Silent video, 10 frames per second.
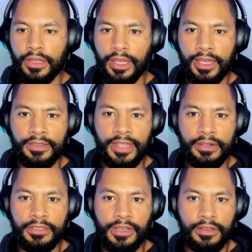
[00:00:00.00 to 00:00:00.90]
and that'll
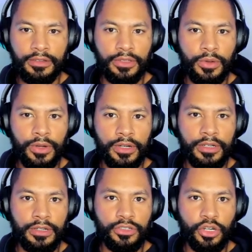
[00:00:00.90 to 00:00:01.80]
toggle your
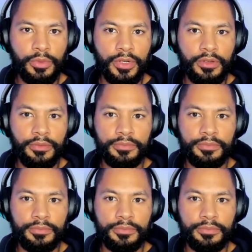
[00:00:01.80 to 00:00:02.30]
terminal.